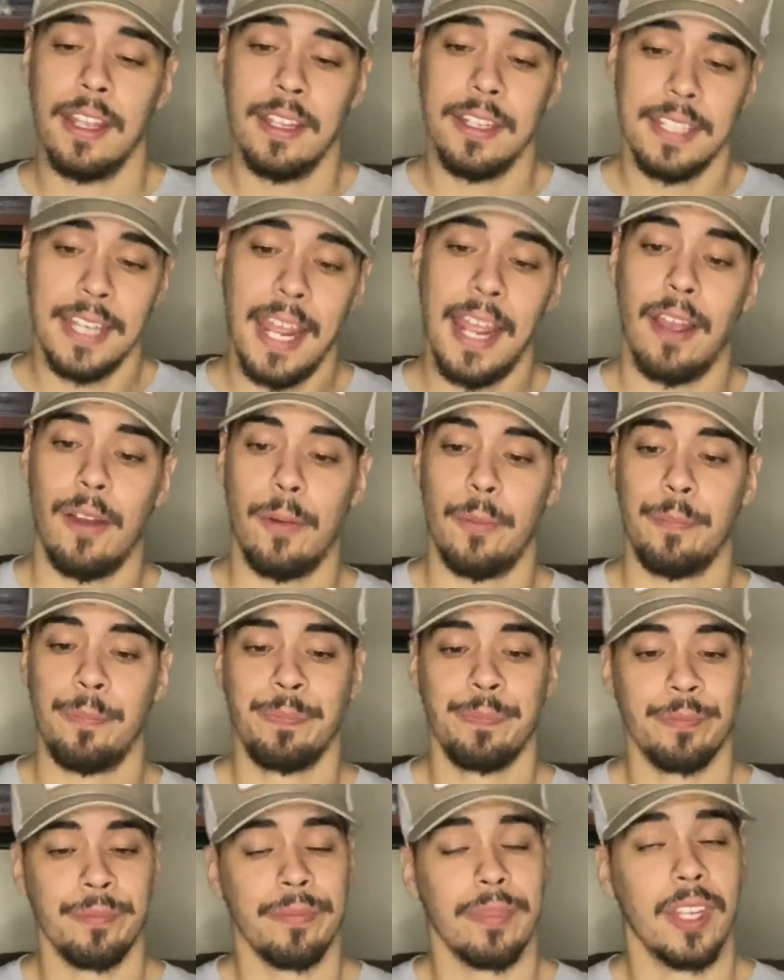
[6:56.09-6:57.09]
Now,
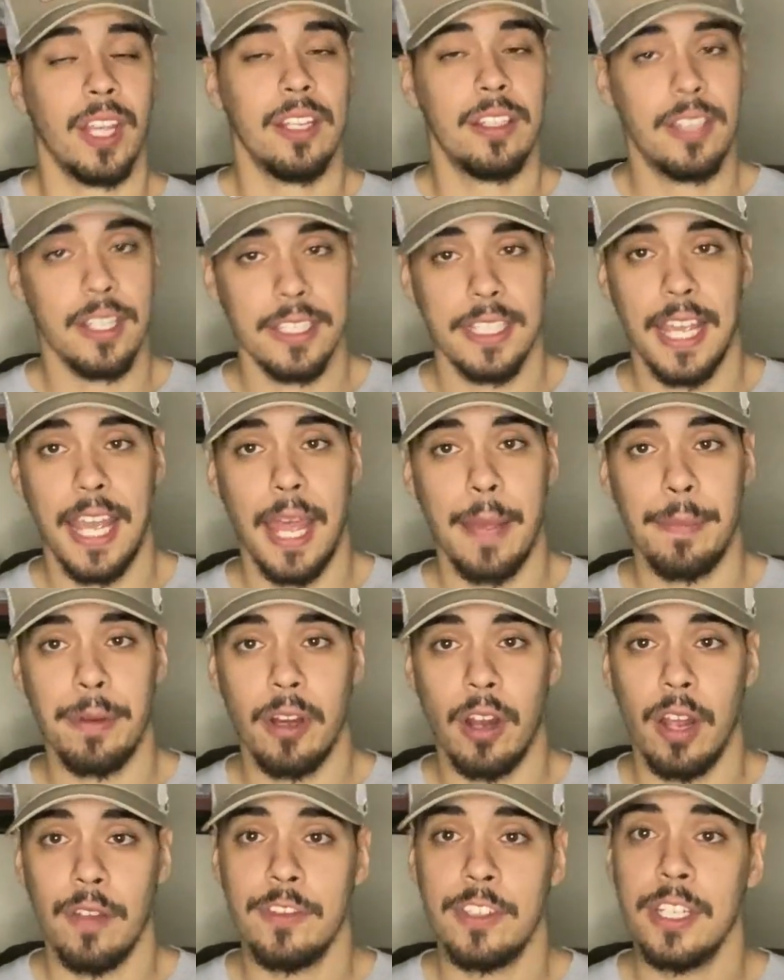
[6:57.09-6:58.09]
does it happen
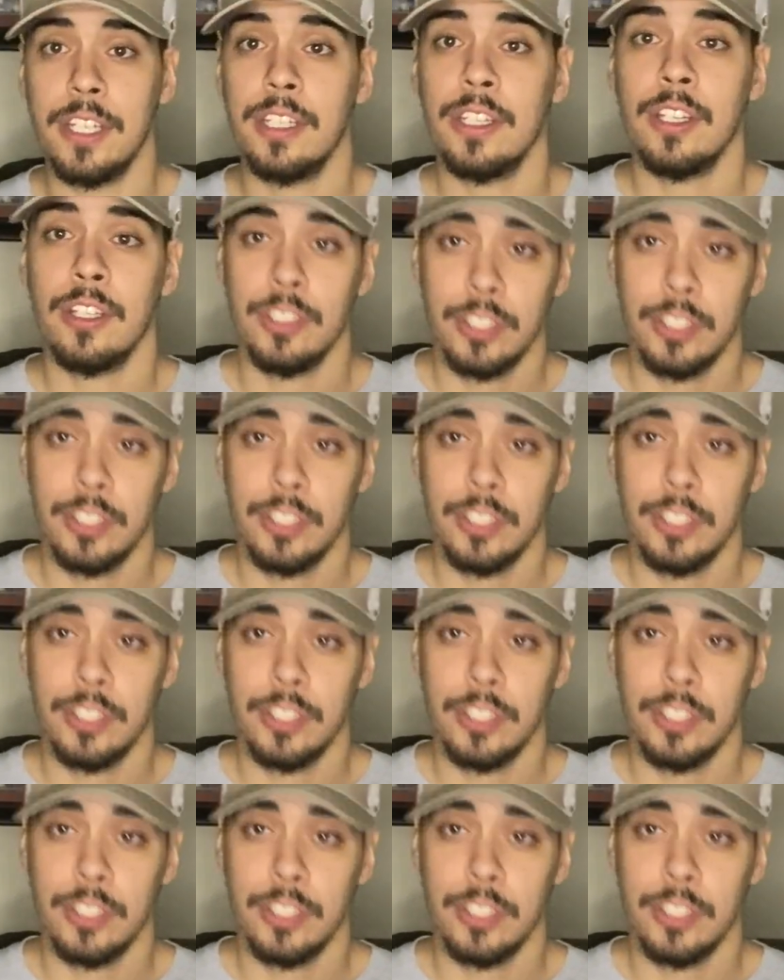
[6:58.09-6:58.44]
often?